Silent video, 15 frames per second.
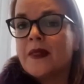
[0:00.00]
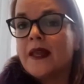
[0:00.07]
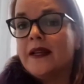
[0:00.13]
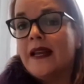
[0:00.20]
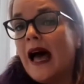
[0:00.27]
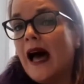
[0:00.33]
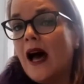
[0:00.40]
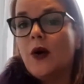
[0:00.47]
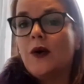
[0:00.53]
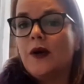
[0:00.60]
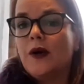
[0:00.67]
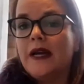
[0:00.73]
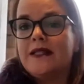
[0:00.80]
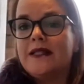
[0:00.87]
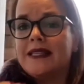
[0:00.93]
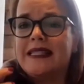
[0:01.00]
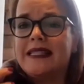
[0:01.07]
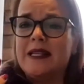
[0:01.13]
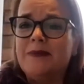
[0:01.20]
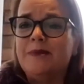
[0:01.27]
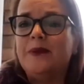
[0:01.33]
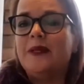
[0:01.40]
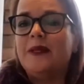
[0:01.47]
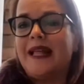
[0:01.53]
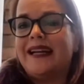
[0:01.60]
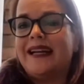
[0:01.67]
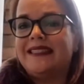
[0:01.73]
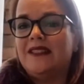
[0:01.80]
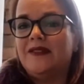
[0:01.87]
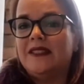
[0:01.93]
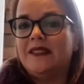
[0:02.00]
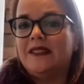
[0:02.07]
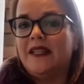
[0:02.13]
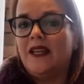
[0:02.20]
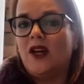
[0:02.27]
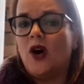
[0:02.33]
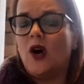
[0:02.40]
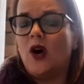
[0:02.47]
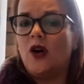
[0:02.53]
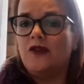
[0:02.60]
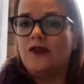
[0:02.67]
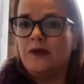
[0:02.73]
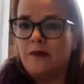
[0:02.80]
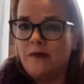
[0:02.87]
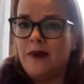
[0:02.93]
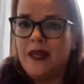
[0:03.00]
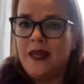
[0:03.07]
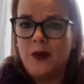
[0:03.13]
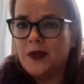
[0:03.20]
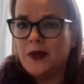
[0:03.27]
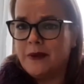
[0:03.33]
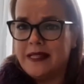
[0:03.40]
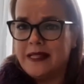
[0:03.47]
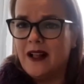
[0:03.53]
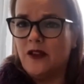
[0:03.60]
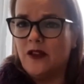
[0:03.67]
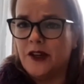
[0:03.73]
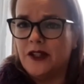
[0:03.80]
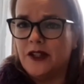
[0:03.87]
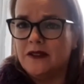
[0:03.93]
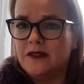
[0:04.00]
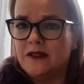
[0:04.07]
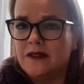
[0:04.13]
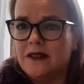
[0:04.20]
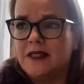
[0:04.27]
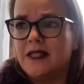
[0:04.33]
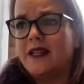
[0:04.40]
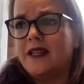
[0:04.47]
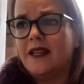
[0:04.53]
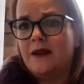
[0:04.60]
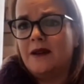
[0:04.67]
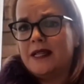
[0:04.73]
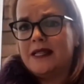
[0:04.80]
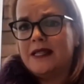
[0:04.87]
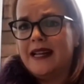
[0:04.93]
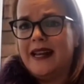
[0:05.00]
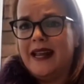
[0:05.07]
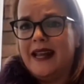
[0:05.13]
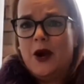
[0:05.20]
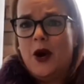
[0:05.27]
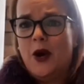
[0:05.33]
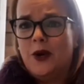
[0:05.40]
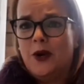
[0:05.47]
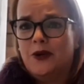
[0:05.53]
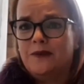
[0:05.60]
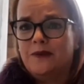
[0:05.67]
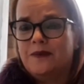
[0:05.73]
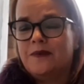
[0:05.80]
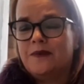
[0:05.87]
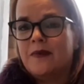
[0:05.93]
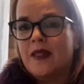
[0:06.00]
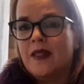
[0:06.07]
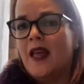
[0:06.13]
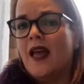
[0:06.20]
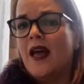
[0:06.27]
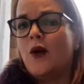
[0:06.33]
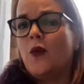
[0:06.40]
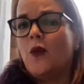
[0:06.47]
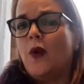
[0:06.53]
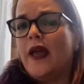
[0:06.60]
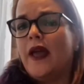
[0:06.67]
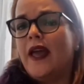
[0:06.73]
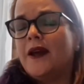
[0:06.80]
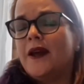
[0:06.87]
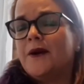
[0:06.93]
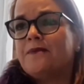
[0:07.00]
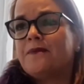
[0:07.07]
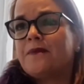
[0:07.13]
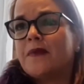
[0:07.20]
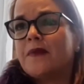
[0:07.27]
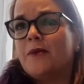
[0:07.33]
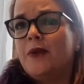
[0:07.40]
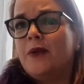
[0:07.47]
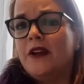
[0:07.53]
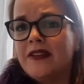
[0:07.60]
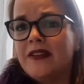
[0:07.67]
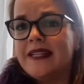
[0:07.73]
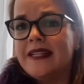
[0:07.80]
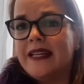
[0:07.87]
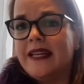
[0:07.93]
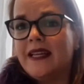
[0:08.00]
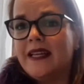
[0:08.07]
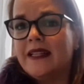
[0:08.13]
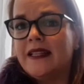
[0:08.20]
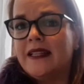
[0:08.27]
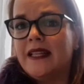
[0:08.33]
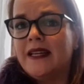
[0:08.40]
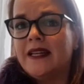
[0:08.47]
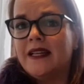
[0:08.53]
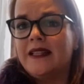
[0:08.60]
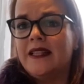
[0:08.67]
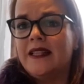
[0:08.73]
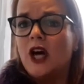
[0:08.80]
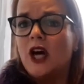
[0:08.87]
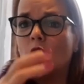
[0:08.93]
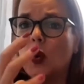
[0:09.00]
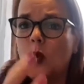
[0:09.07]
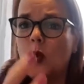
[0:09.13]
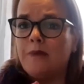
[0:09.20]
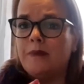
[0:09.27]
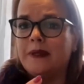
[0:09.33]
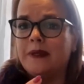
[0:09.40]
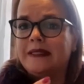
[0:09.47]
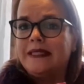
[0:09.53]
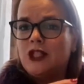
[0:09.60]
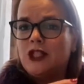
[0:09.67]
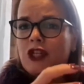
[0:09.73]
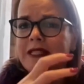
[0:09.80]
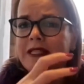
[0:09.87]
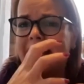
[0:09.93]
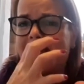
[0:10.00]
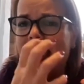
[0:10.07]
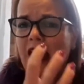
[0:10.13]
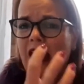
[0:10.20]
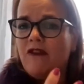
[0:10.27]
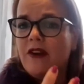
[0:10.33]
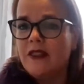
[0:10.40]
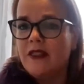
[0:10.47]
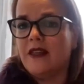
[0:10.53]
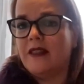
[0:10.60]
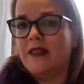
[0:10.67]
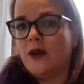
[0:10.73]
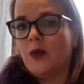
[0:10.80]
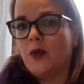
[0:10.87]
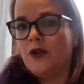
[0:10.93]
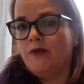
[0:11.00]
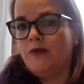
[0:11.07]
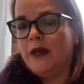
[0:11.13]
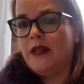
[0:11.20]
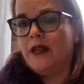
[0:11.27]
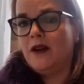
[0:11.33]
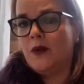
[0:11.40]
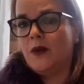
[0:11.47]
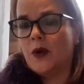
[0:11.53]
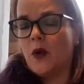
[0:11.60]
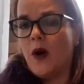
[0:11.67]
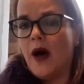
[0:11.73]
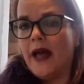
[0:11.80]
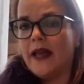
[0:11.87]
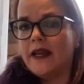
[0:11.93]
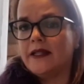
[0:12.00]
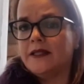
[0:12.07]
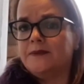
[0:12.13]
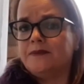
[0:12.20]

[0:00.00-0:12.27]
Now it's a simple activity of me with my cell phone, sitting in my study at home, where previously the equipment and just everything that would have been required